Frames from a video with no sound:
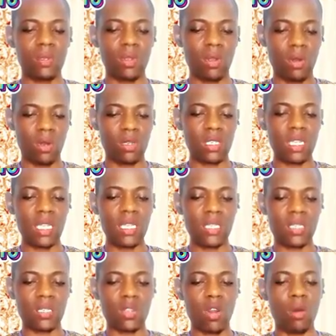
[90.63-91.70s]
God
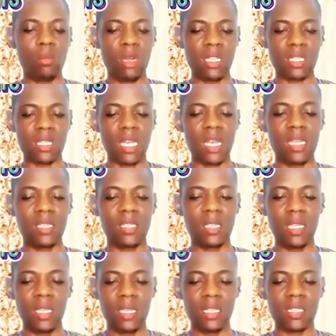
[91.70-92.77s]
is on my side.
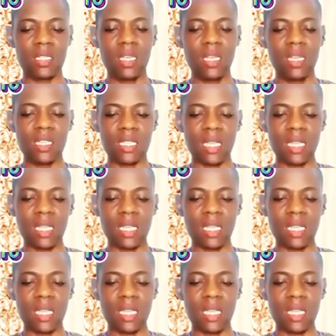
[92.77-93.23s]
Yes.